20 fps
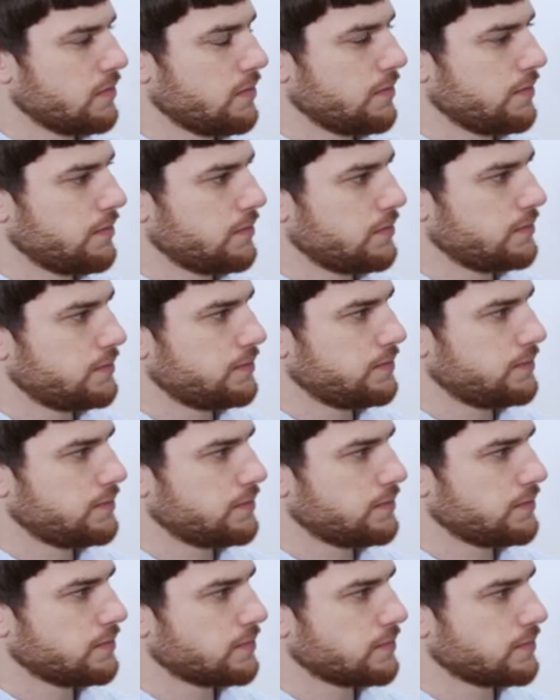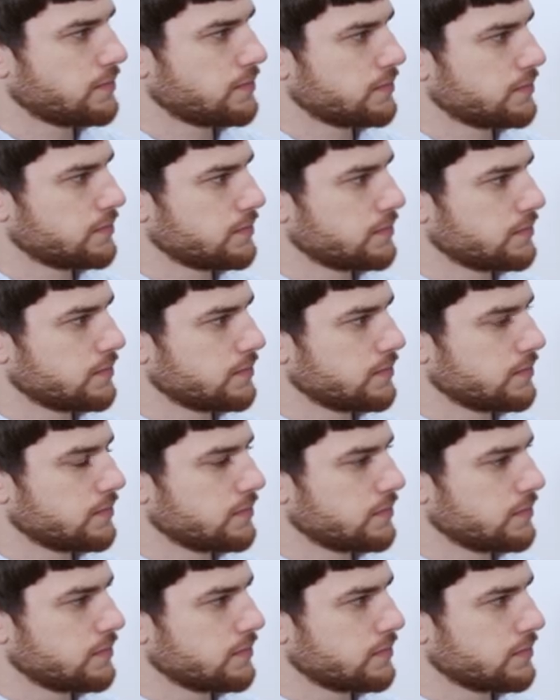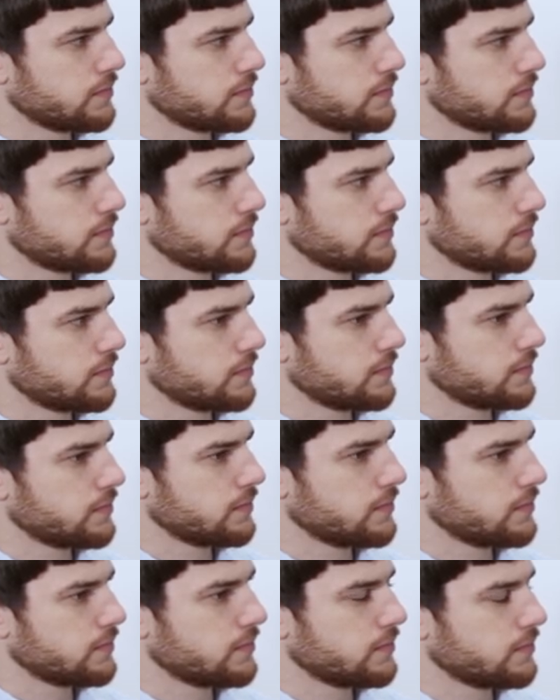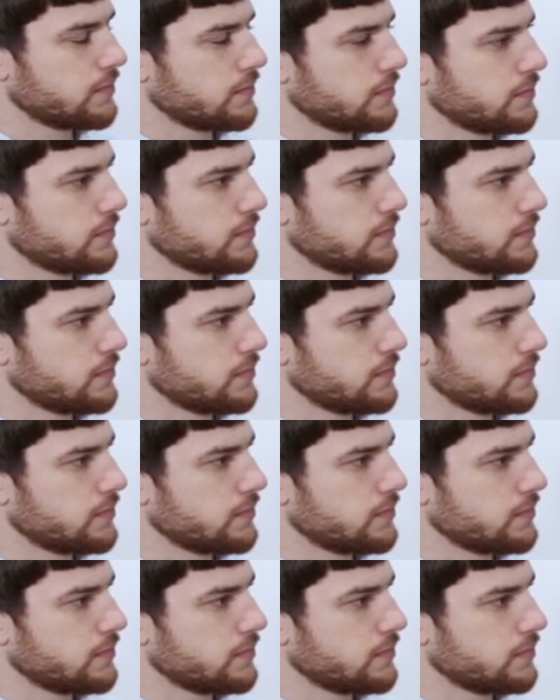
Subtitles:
(silent)